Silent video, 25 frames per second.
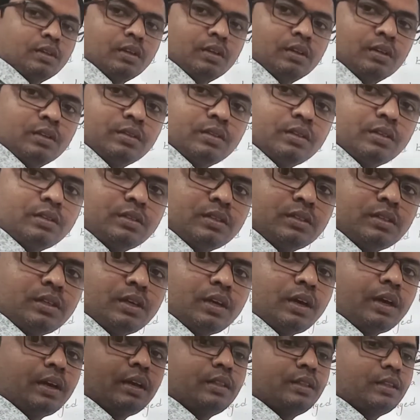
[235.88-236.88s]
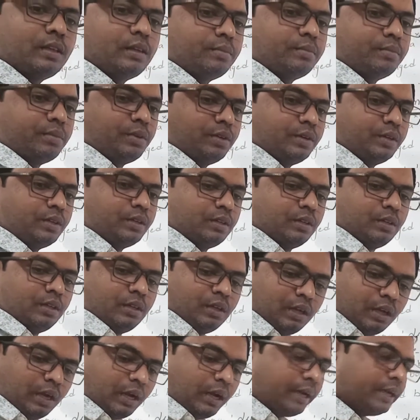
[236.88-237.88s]
This is another body.
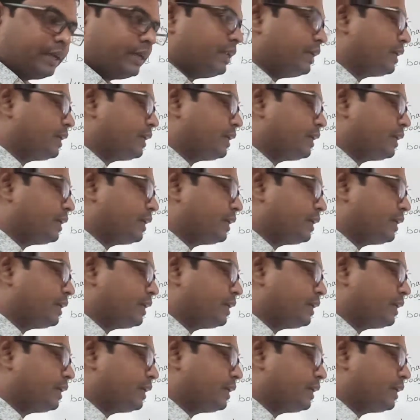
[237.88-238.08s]
I can